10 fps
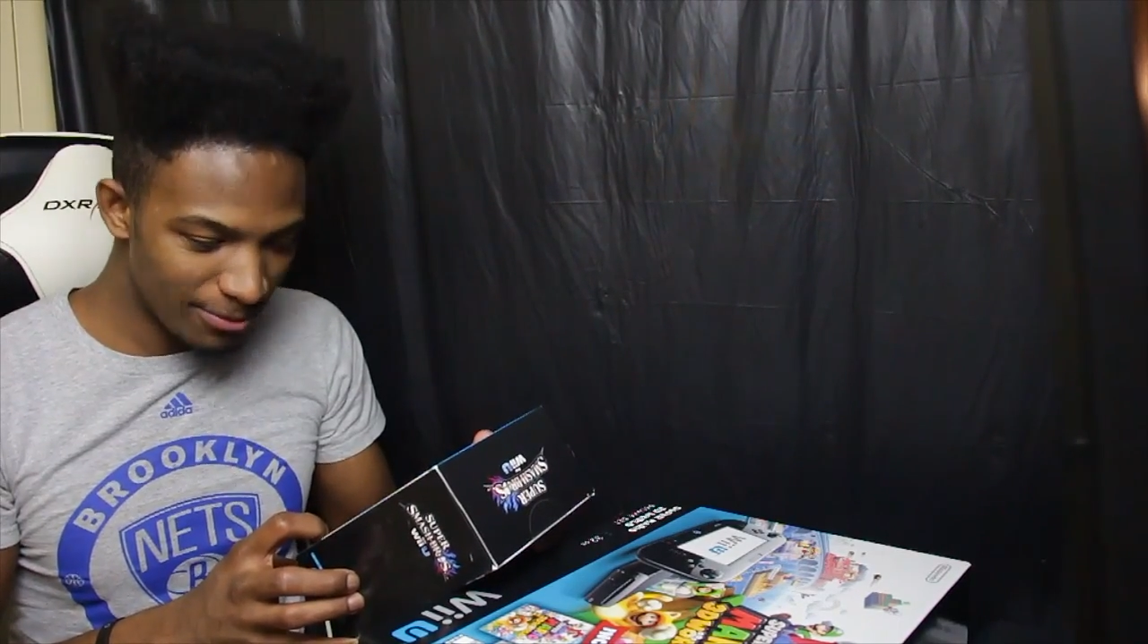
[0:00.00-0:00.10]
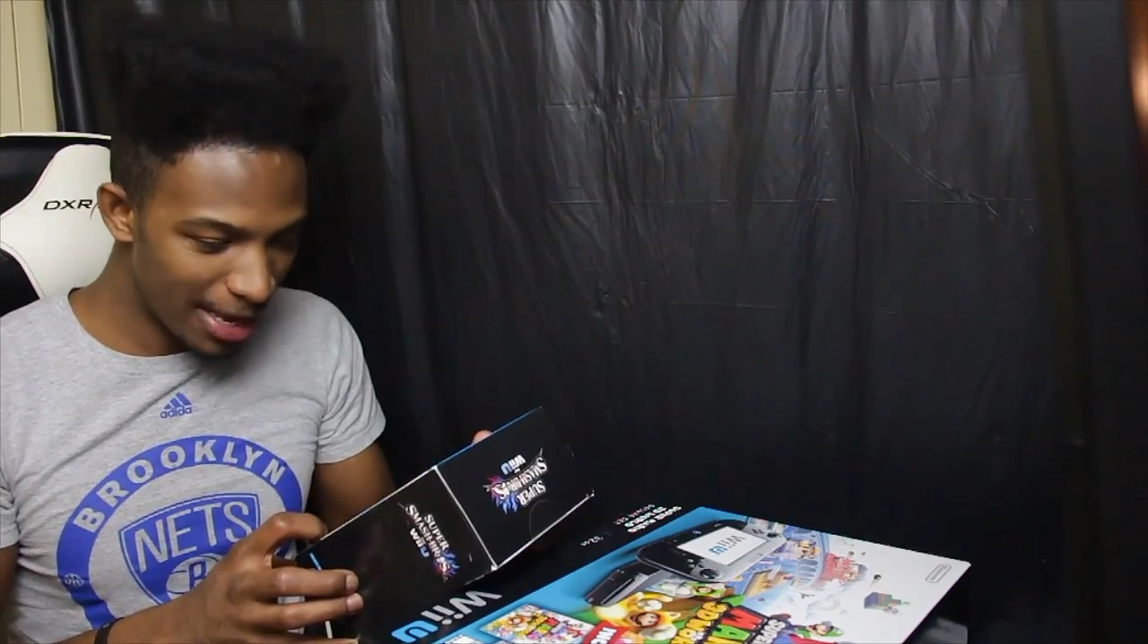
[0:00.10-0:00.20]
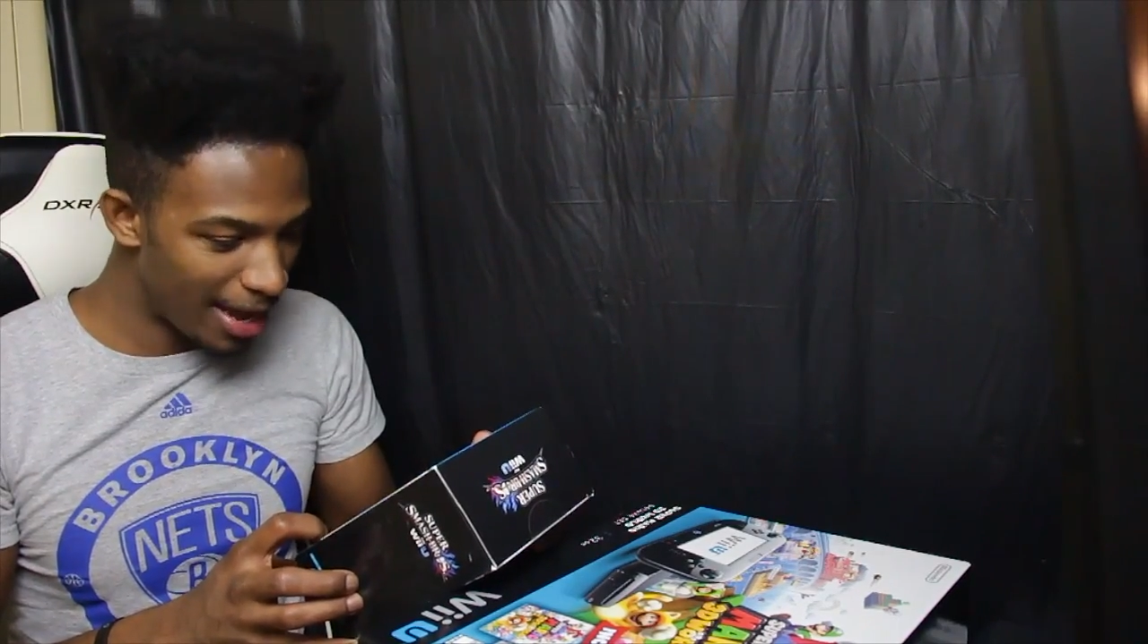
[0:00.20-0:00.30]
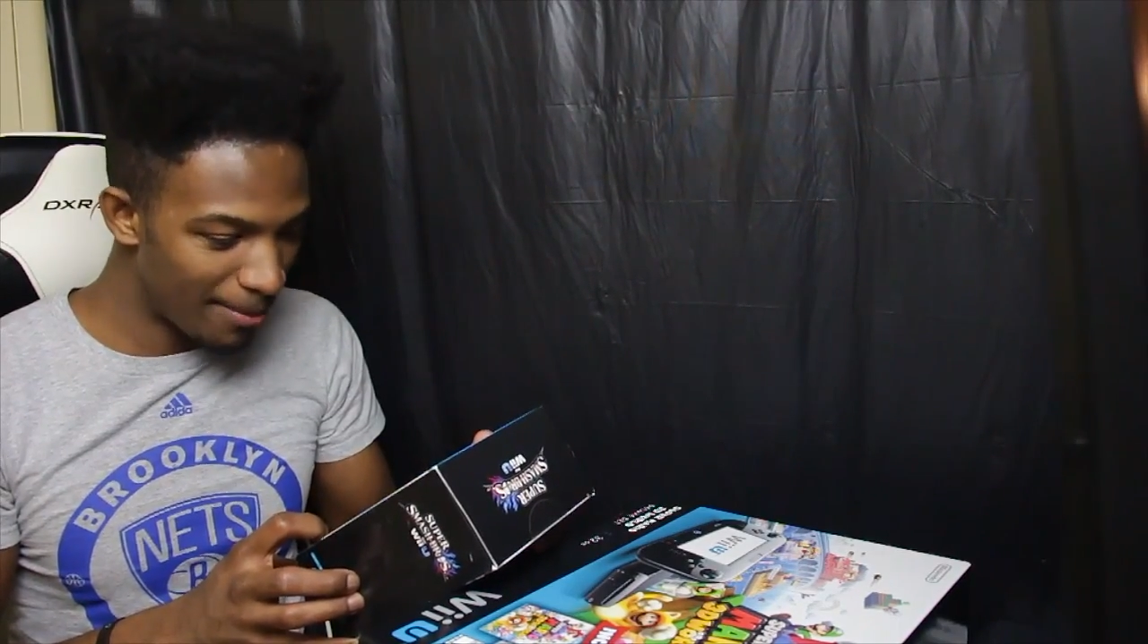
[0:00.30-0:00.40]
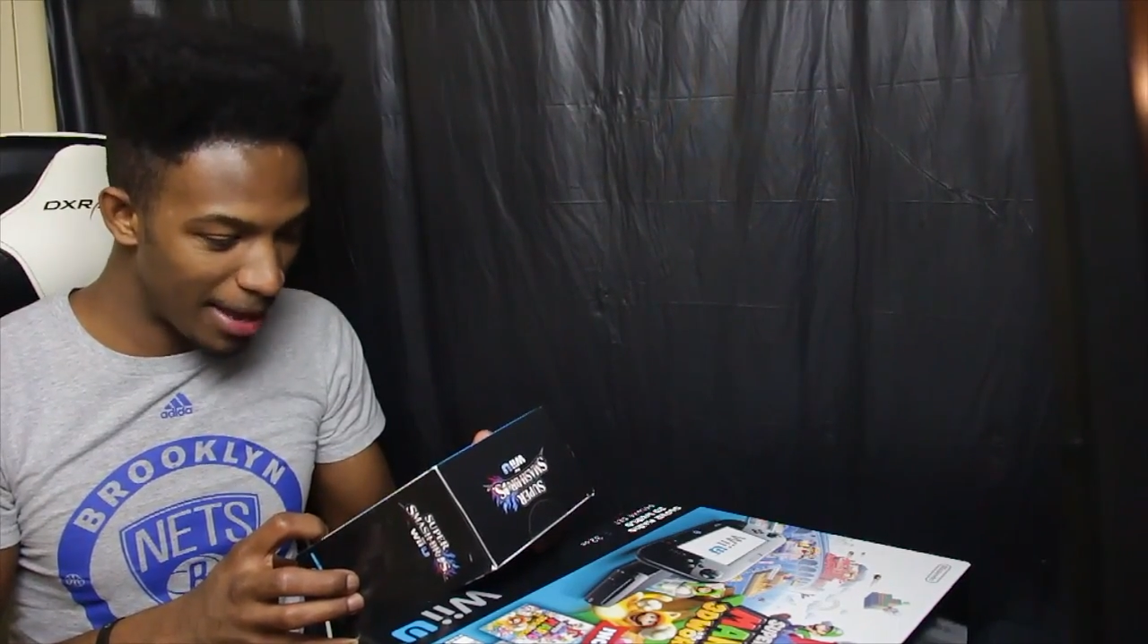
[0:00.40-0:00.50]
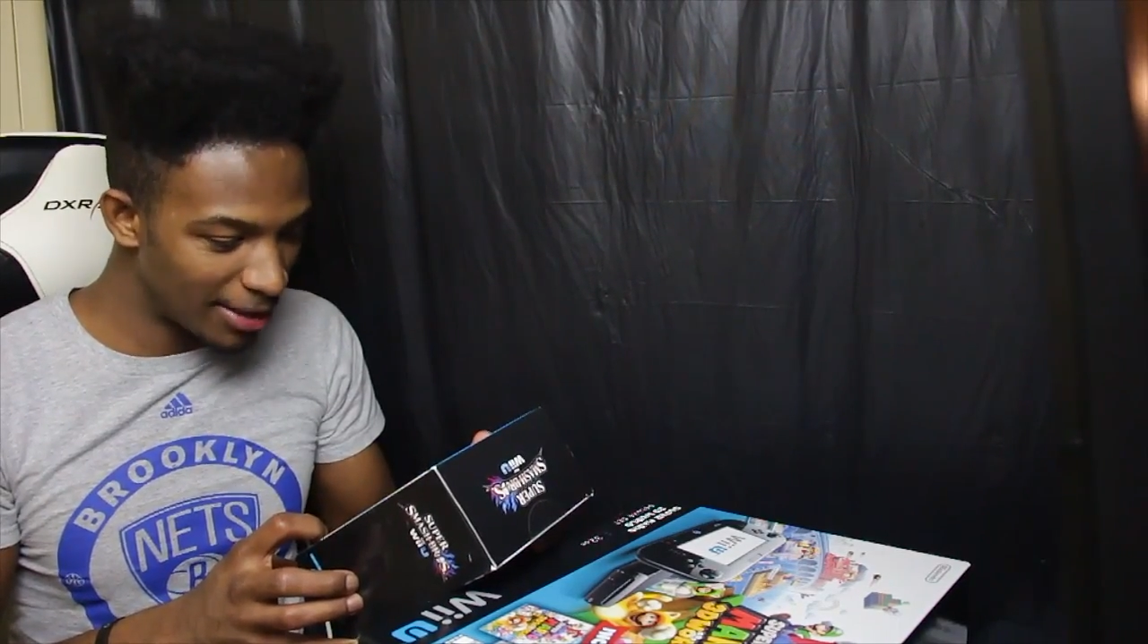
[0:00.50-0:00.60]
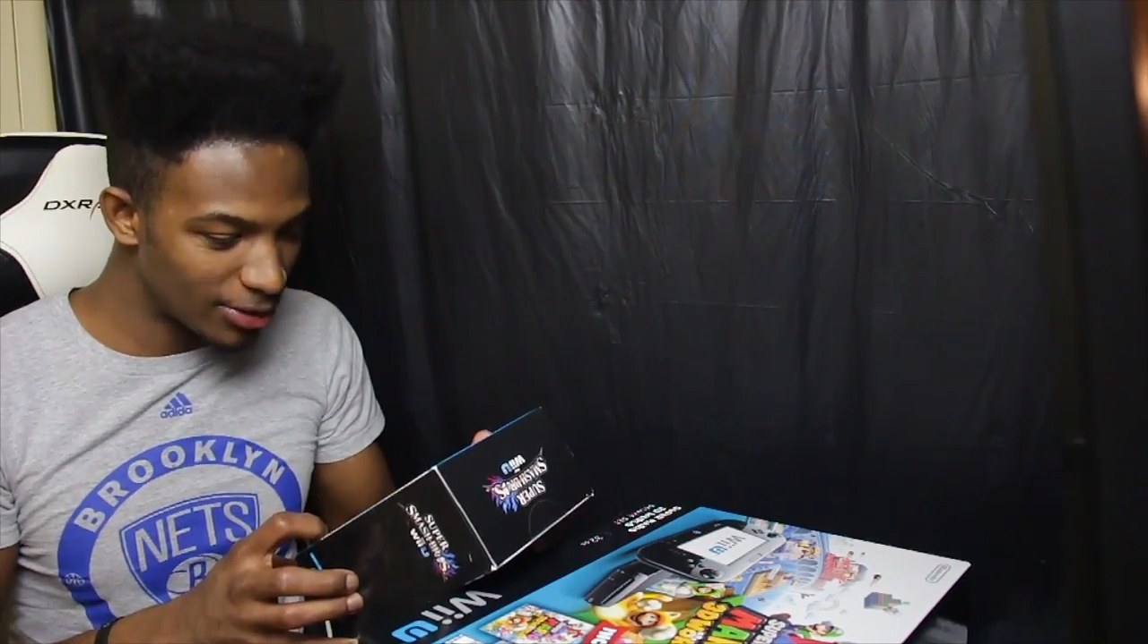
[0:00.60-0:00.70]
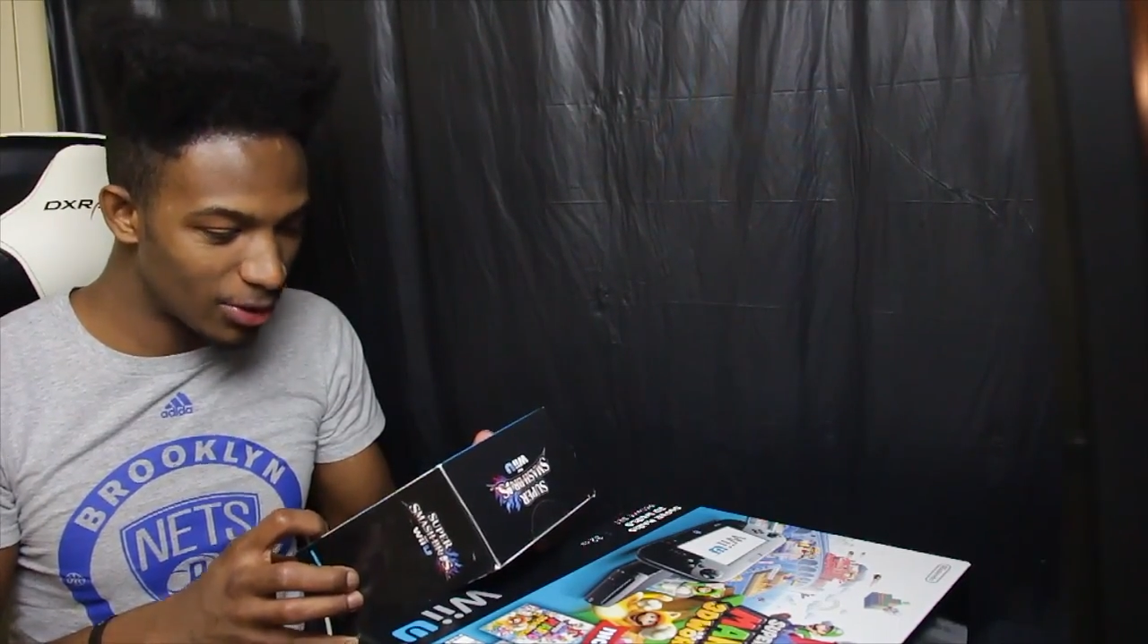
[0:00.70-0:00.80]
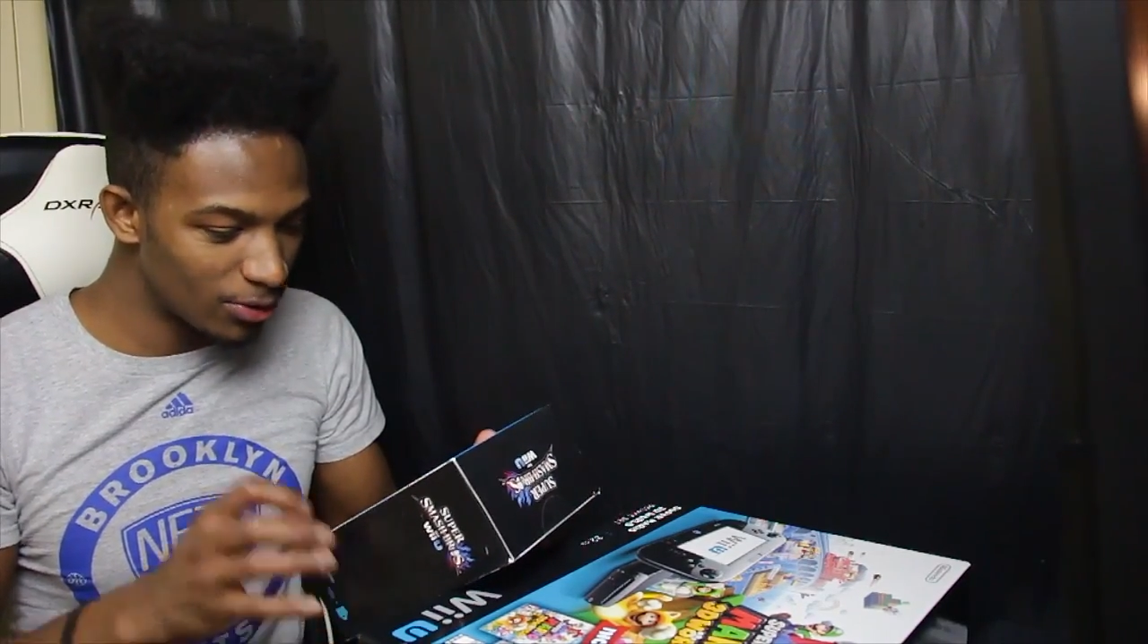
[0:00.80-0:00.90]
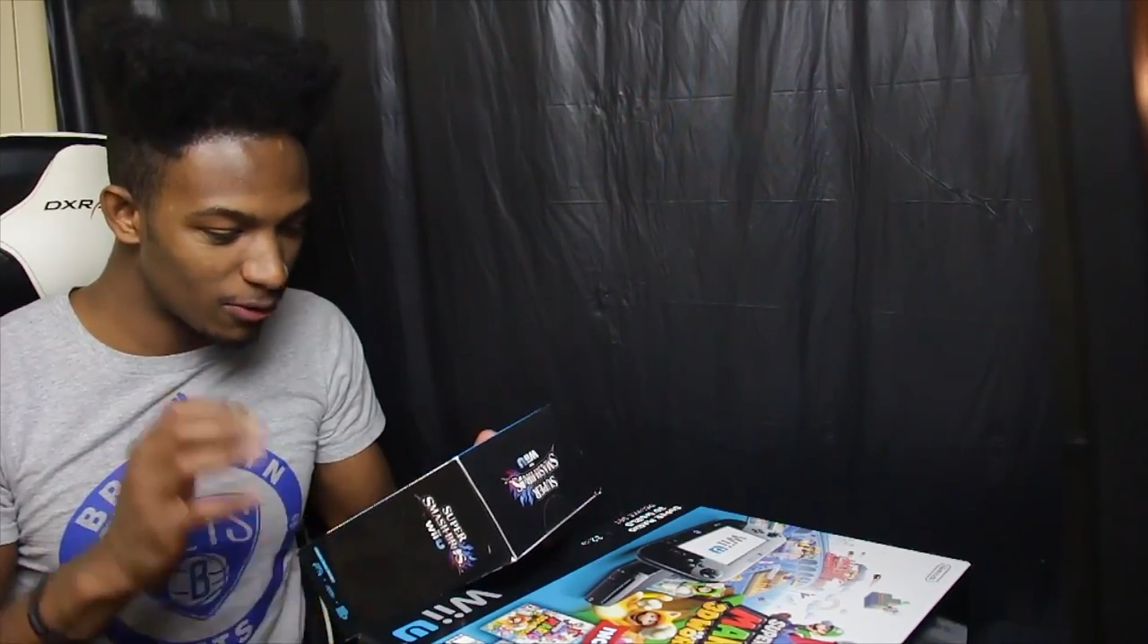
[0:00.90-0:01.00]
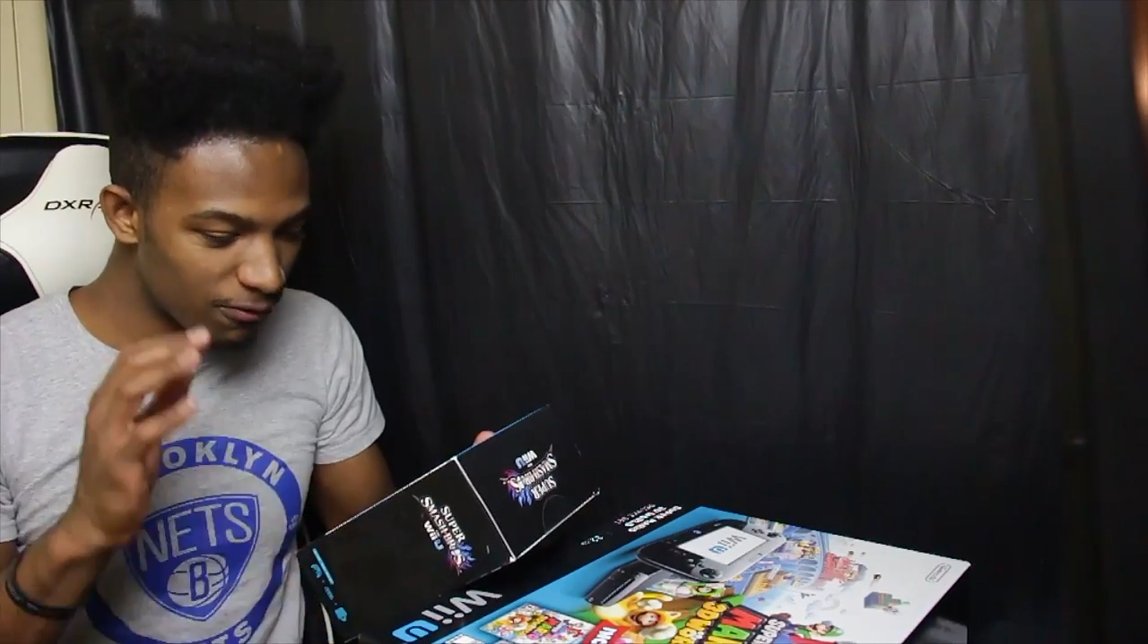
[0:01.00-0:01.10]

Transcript: damn, man, this goes